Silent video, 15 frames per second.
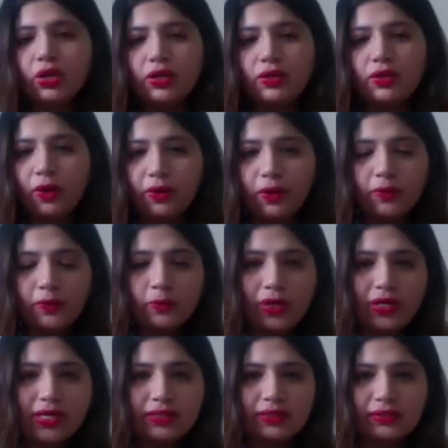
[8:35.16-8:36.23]
a lot of
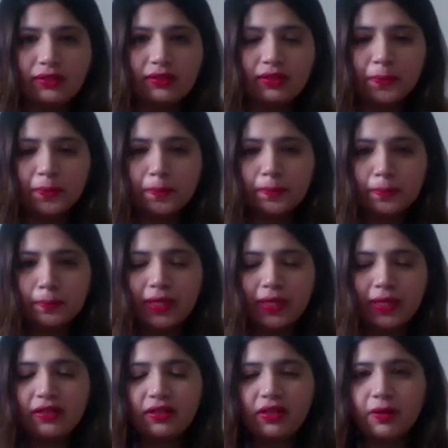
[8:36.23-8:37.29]
work um,
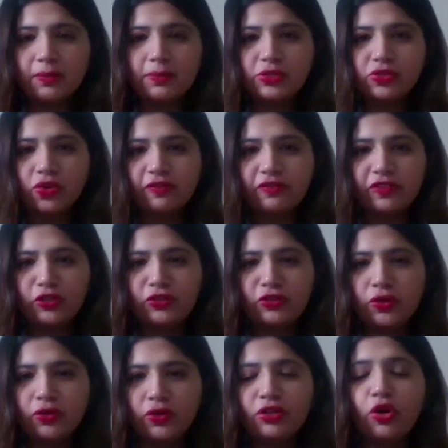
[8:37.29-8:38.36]
in terms of, you
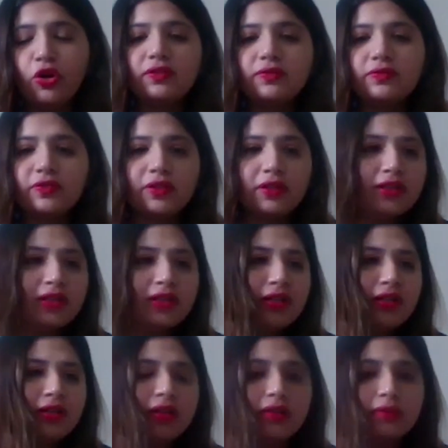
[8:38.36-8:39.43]
know, a lot of uh,
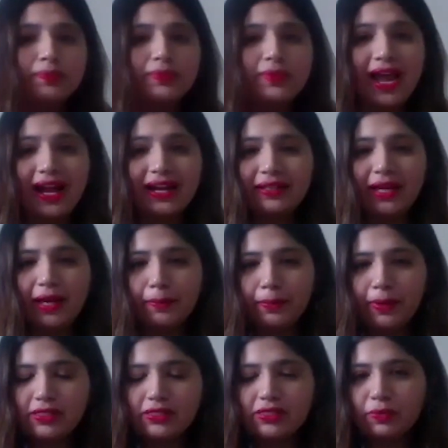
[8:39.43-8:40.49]
uh, ad
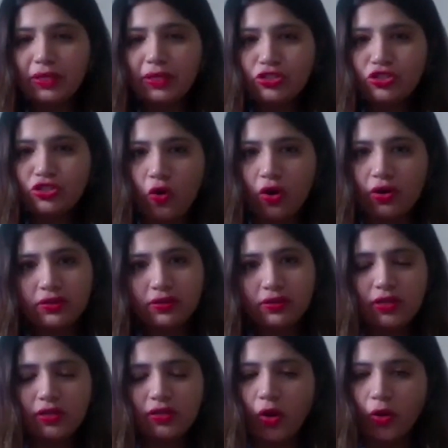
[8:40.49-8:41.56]
campaigns being shot
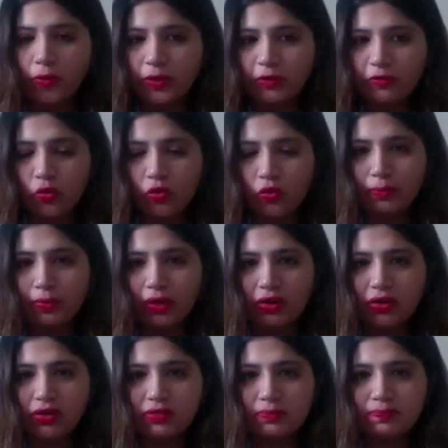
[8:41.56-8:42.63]
on the phone
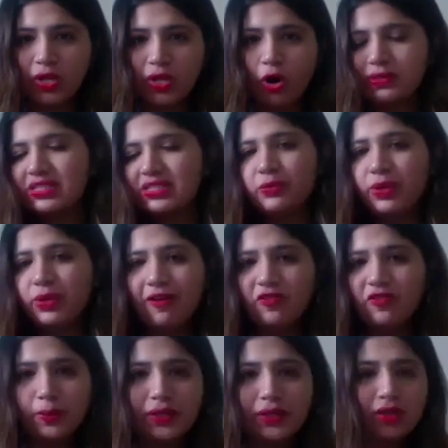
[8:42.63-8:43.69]
because obviously we have
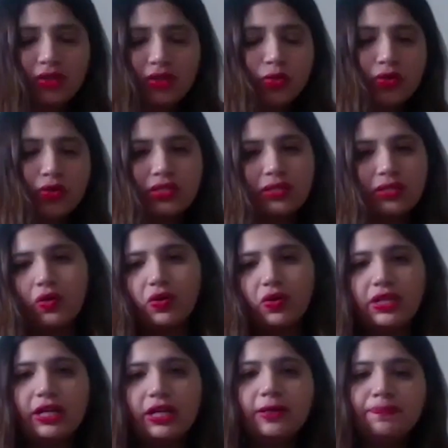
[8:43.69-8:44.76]
limited resources and all
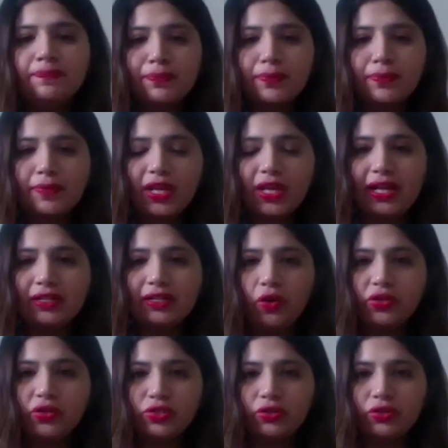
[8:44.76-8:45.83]
that. And
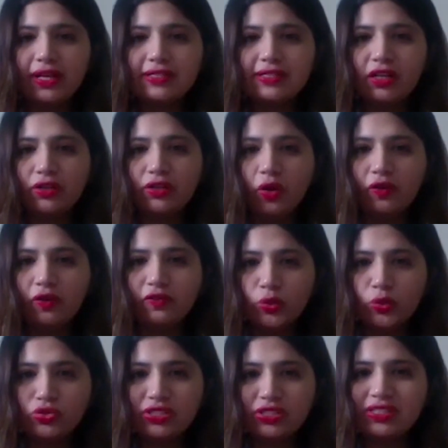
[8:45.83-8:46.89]
also, there's a lot of
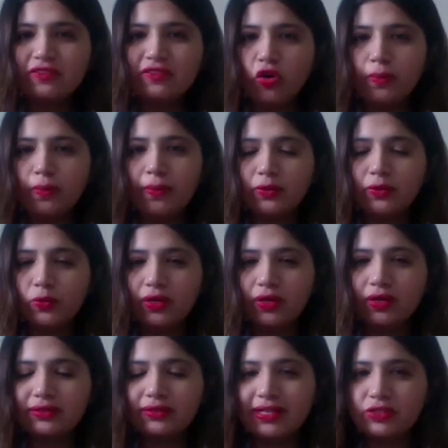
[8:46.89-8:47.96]
UGC format
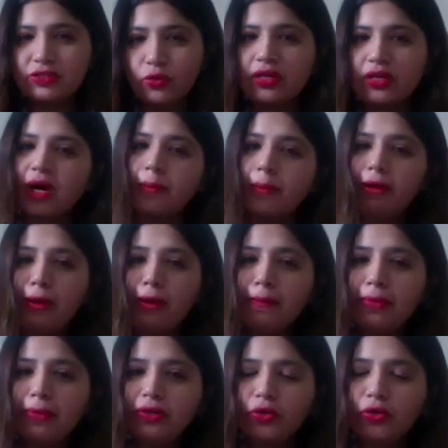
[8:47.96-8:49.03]
work that's going up.
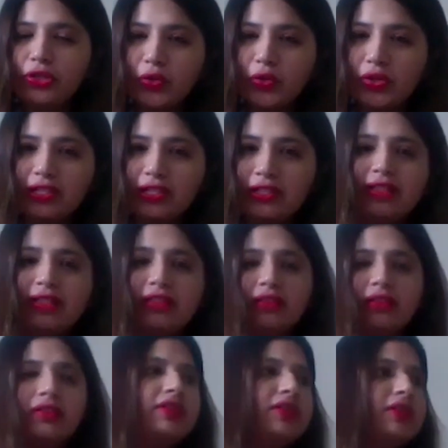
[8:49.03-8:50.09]
But don't you think that
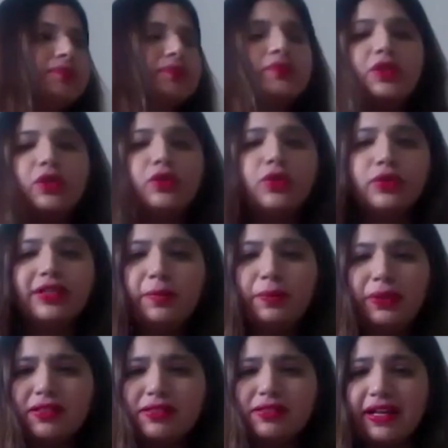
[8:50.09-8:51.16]
uh, you know there'll
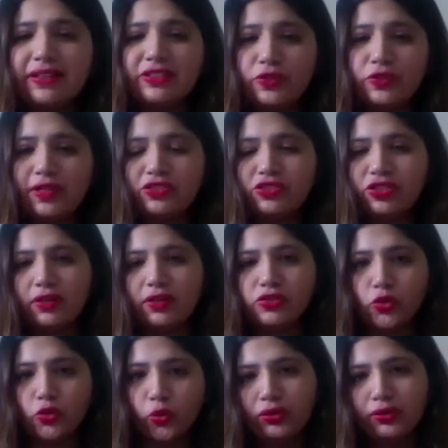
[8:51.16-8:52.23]
be a saturation
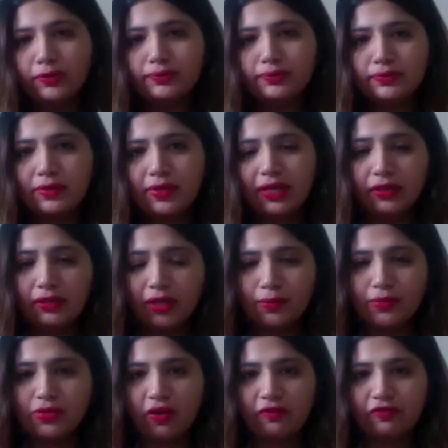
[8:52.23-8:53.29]
soon in
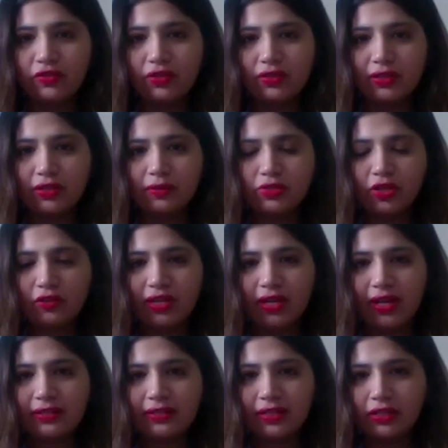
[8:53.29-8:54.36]
terms of in terms of
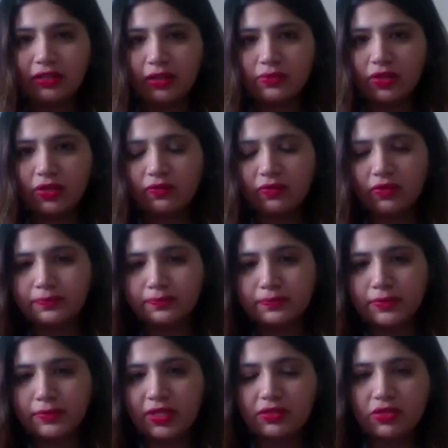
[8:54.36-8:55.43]
that in terms sure. of uh,
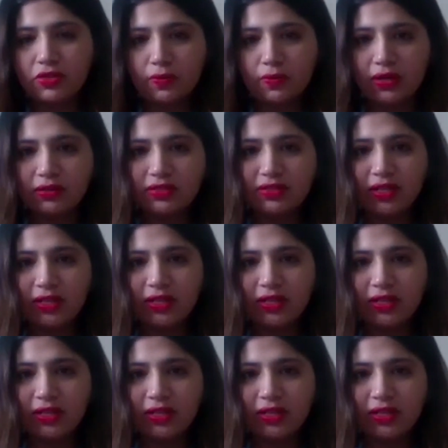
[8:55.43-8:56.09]
consumers?